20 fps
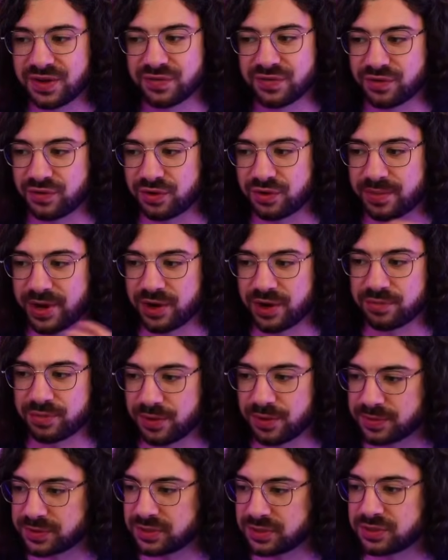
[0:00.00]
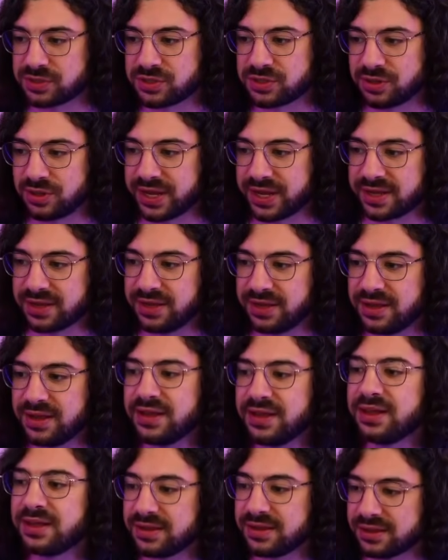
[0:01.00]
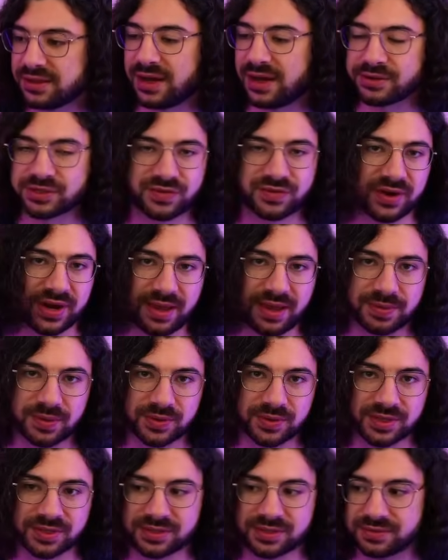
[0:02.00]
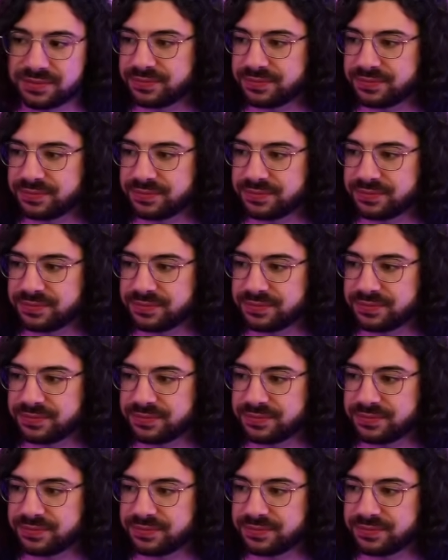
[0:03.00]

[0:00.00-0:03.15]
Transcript: for my own purposes. So like, I was very happy with this.